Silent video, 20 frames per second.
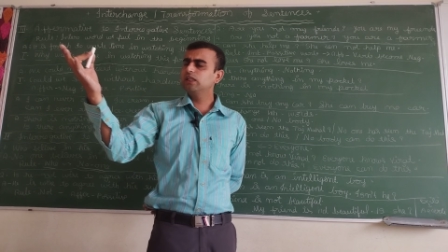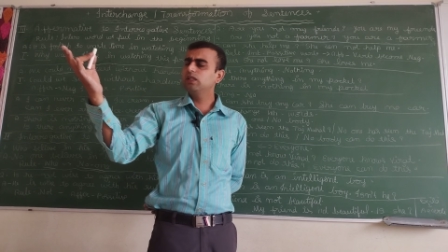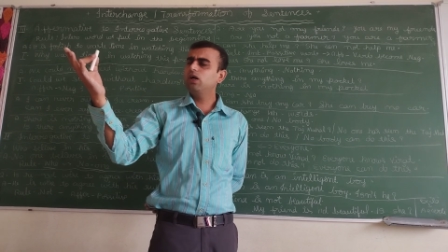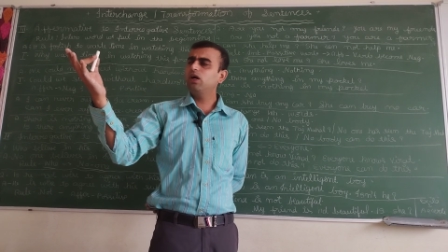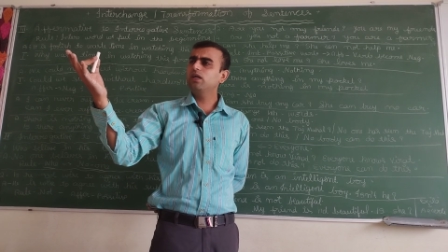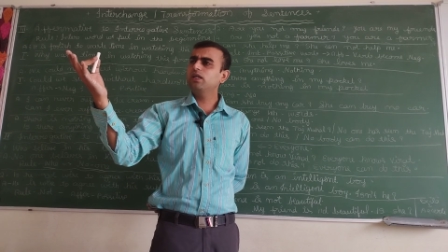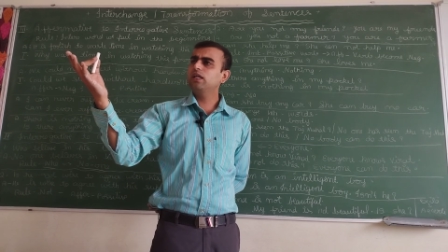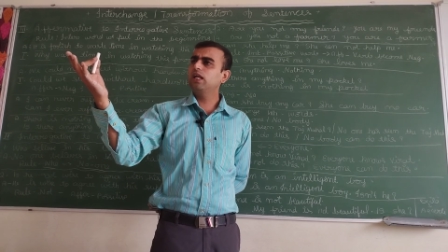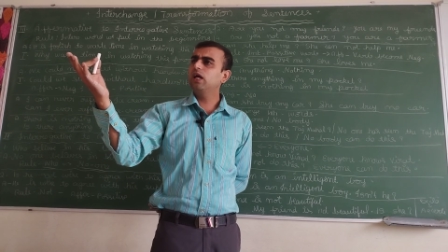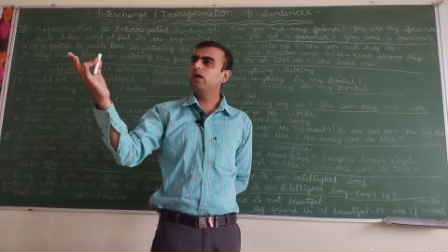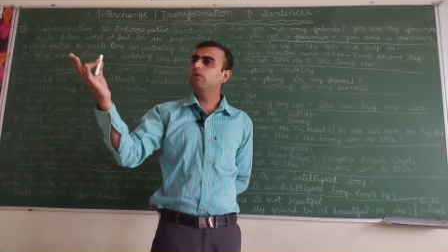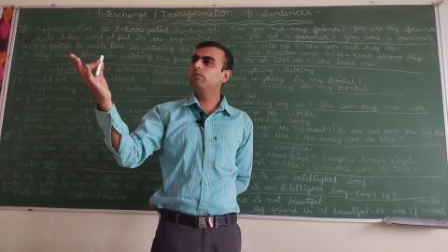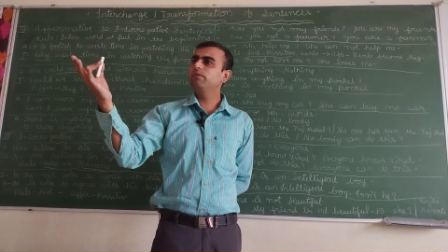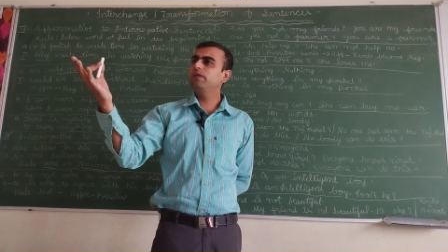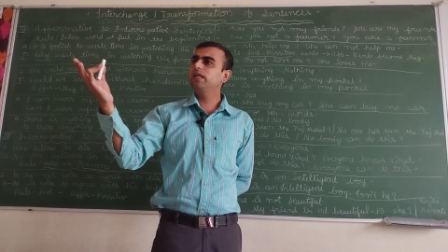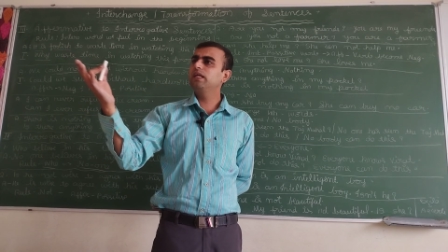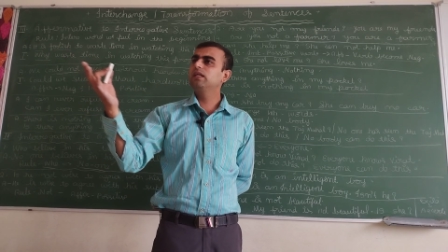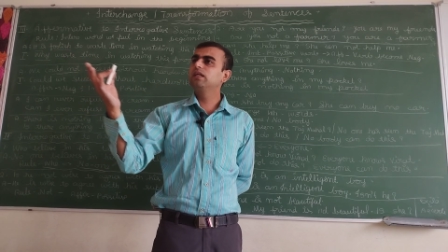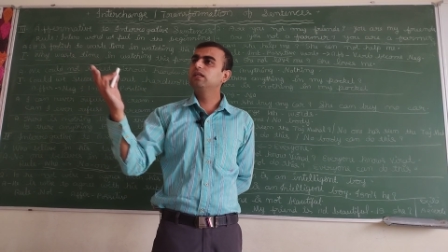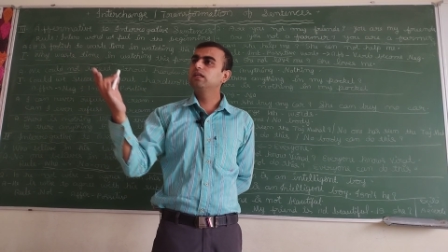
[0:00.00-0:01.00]
she not love
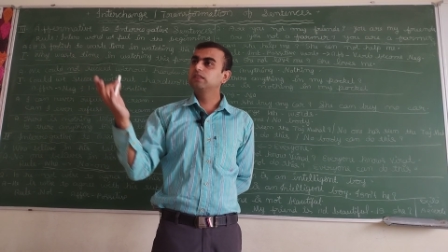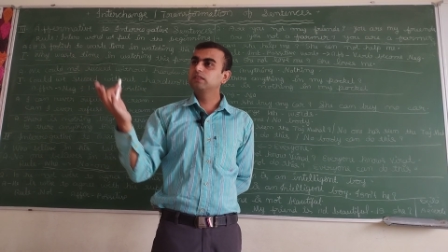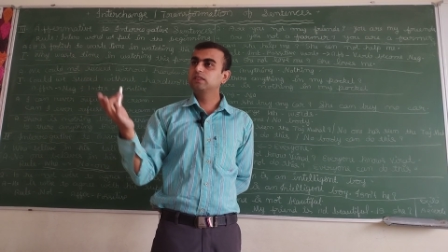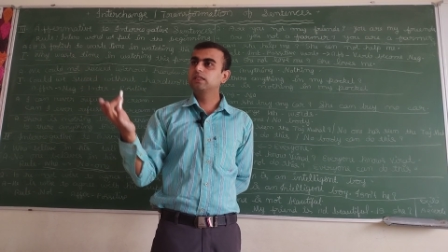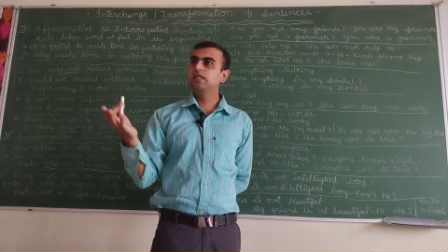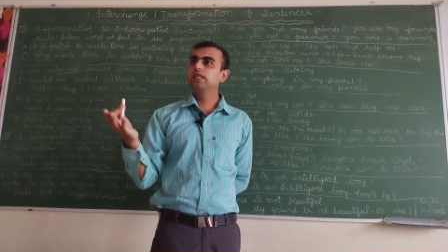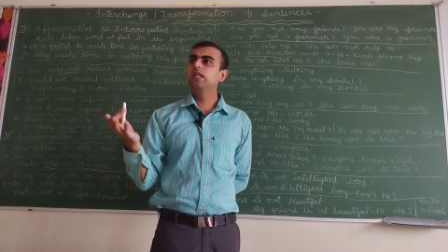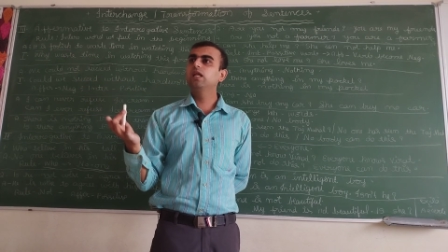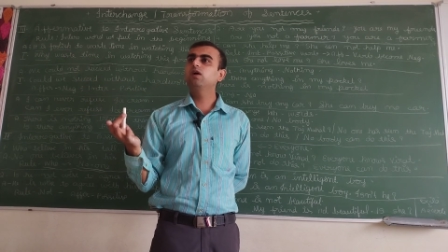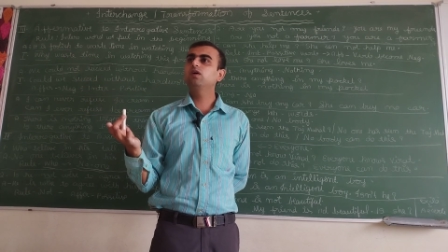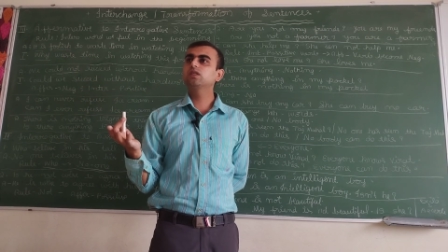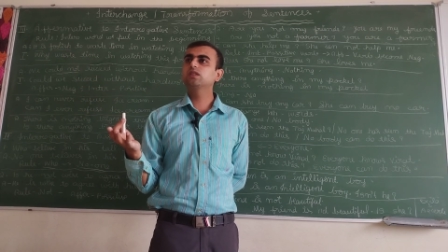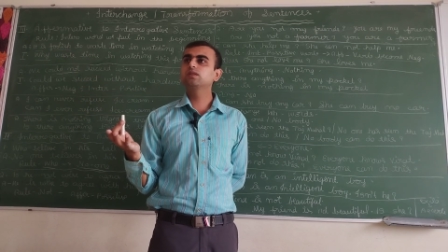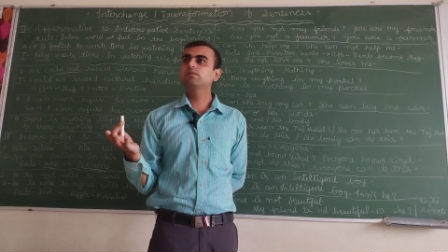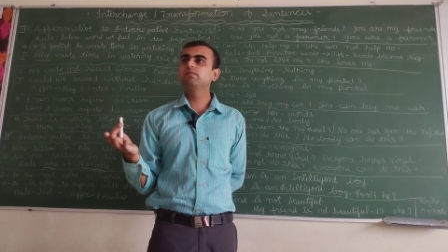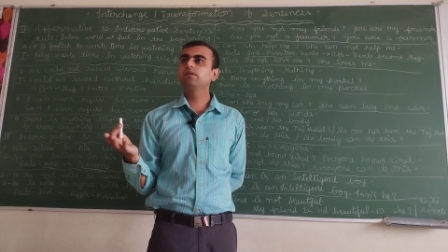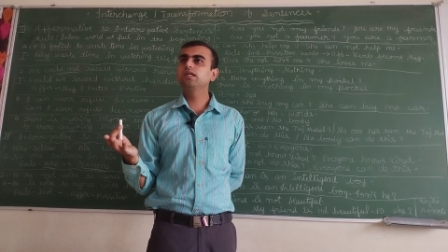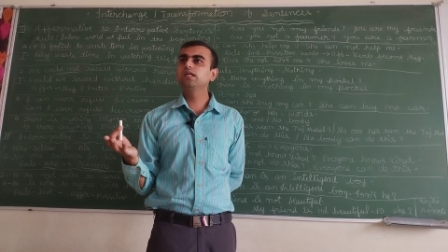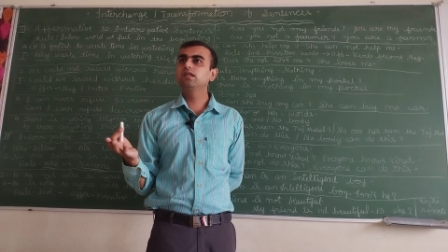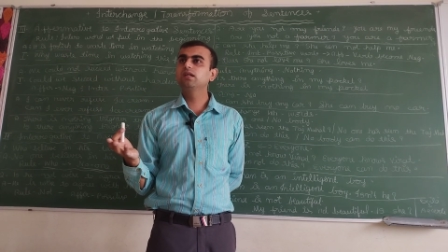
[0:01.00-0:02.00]
me? She
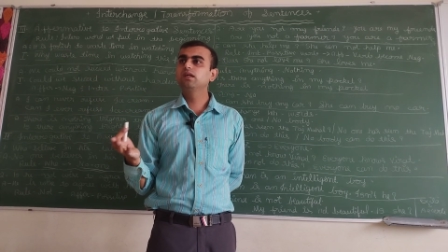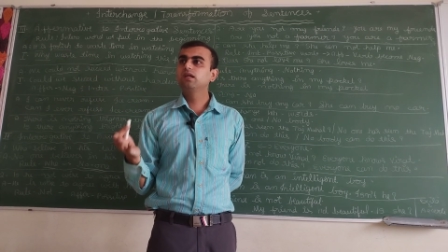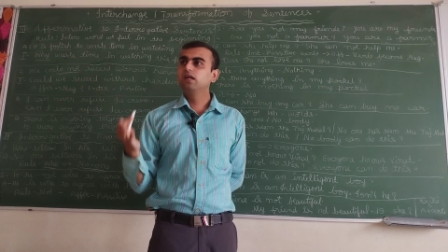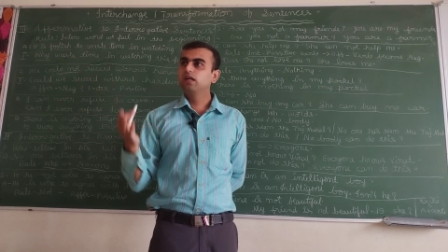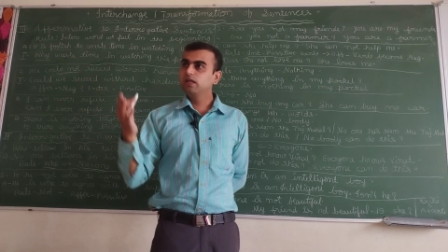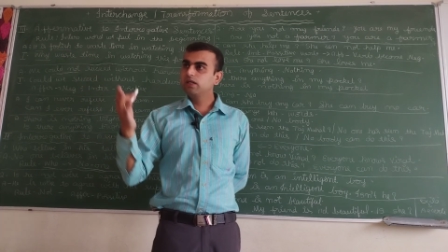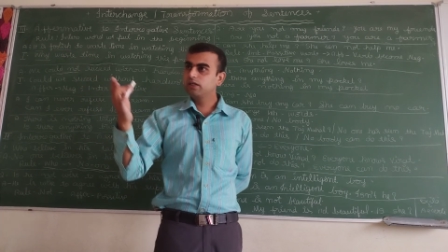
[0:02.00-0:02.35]
loves me.